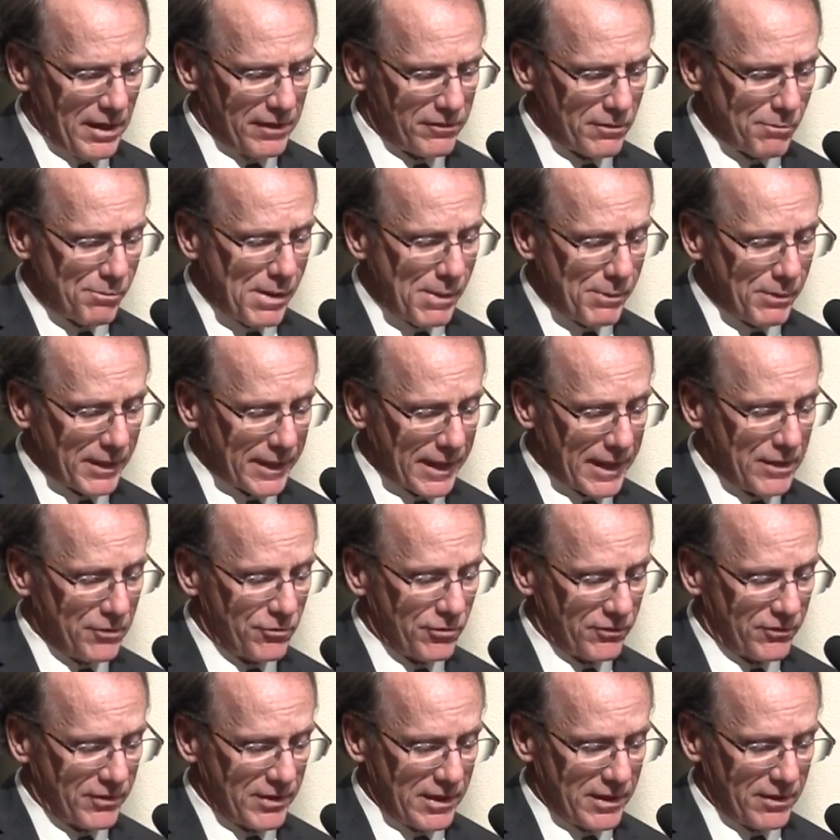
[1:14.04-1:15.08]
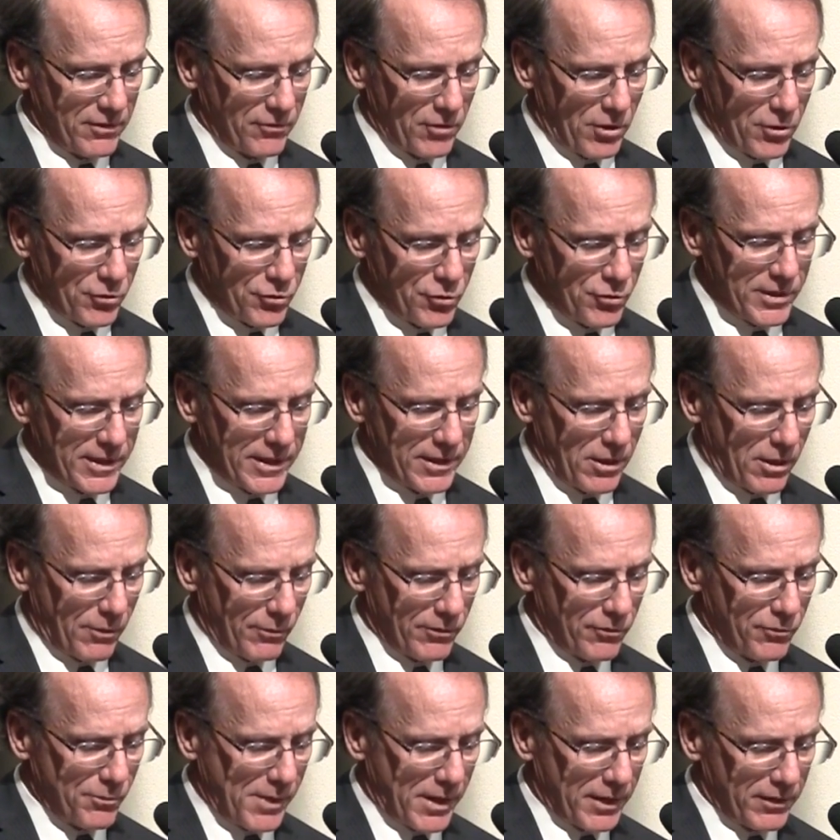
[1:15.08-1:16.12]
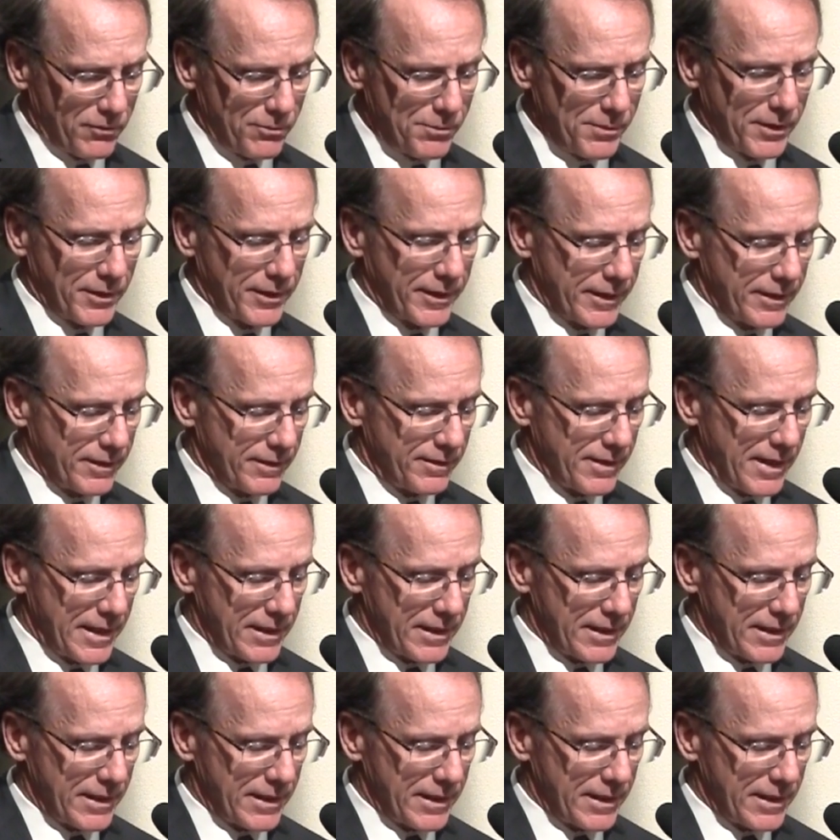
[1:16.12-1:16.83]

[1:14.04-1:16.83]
As a public agency, it is our duty and our responsibility to